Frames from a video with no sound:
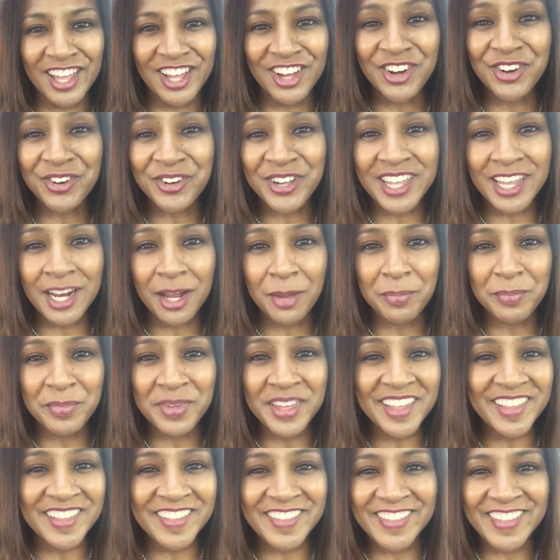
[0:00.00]
go get a
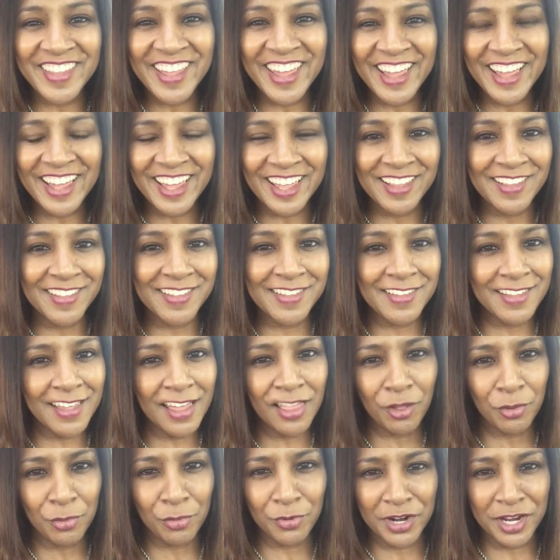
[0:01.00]
big steak and
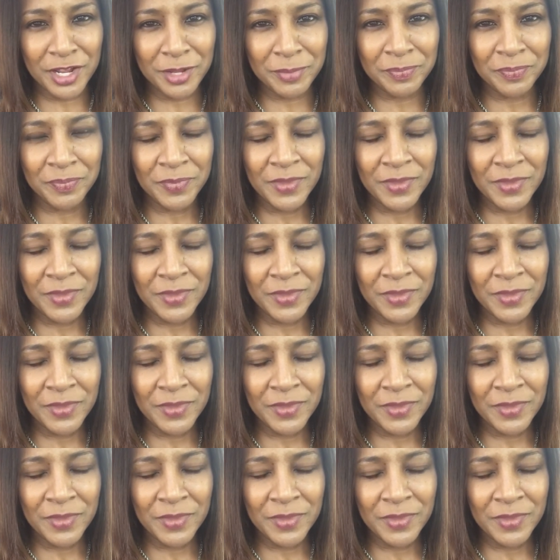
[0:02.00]
celebrate.